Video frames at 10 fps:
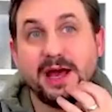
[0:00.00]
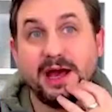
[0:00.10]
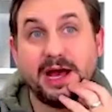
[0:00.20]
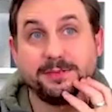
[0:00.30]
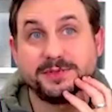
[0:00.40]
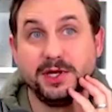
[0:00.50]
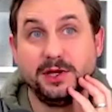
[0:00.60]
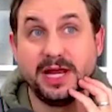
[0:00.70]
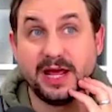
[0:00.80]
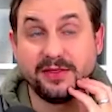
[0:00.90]

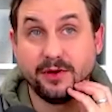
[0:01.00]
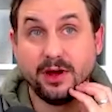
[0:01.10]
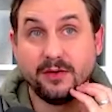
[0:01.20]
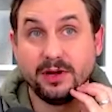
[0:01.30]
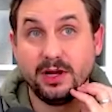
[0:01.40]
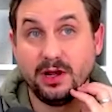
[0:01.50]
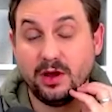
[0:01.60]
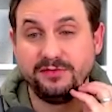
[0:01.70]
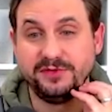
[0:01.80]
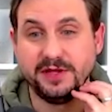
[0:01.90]
absolutely. And there are a lot
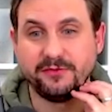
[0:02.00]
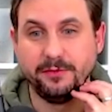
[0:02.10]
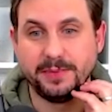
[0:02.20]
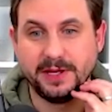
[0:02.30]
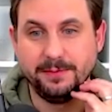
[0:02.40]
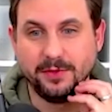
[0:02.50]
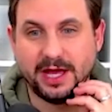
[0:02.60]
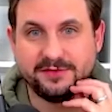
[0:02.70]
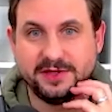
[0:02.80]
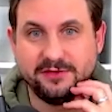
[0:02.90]
of different people that
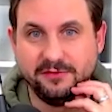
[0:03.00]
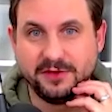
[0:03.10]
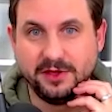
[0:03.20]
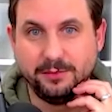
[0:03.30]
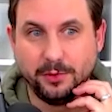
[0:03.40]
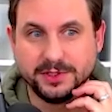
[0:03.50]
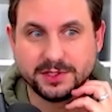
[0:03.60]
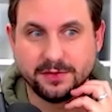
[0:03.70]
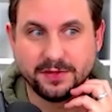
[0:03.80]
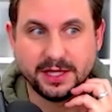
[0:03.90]
have different viewpoints
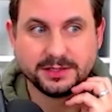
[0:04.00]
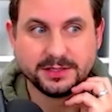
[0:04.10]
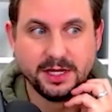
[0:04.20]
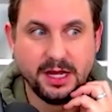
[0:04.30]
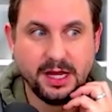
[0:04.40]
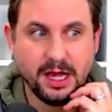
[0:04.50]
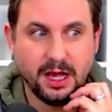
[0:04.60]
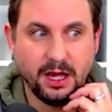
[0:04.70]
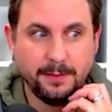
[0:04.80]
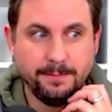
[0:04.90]
on this.
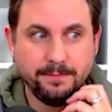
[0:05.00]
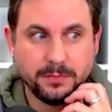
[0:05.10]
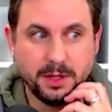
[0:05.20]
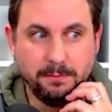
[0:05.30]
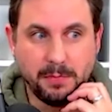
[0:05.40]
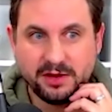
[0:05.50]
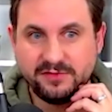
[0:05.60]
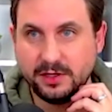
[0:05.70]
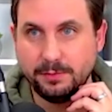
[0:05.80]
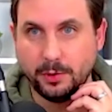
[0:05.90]
My
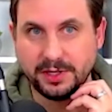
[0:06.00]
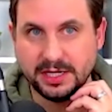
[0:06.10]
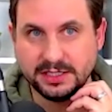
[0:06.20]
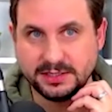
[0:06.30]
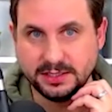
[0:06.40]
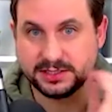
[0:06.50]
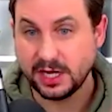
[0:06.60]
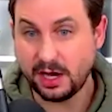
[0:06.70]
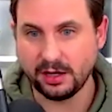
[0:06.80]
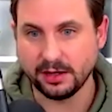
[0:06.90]
viewpoint is that
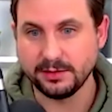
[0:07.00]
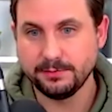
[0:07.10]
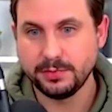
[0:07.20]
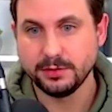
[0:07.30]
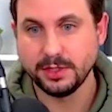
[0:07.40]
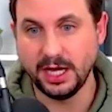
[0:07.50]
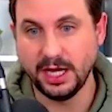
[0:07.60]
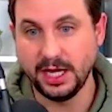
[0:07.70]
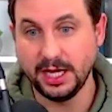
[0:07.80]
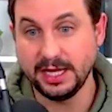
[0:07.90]
time
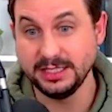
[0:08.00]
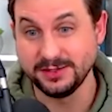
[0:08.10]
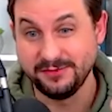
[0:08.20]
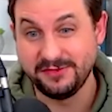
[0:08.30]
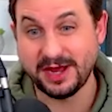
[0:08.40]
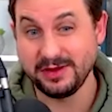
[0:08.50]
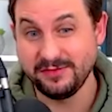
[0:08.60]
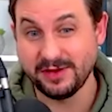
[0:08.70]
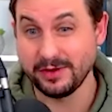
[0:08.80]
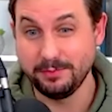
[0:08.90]
is a very,
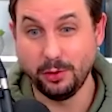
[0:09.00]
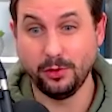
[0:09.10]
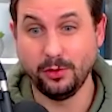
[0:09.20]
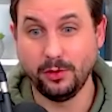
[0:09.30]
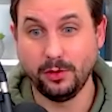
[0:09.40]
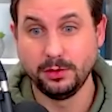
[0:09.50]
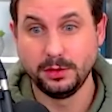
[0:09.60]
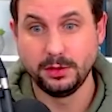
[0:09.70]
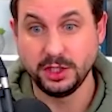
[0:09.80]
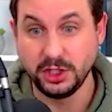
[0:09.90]
very poor
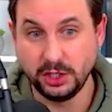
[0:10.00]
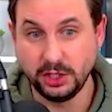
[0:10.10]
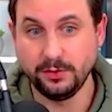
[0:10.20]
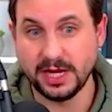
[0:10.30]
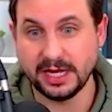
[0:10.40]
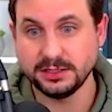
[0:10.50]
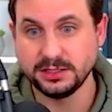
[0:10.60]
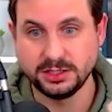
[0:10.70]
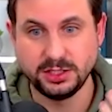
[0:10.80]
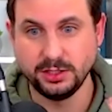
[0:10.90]
unit
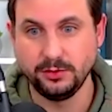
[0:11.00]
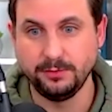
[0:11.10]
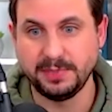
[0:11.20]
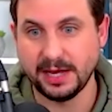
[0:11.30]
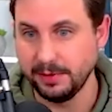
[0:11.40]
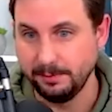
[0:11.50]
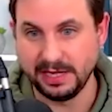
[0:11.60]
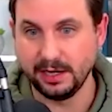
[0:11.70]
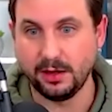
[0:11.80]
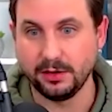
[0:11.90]
to be able to
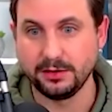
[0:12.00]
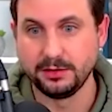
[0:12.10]
bill on,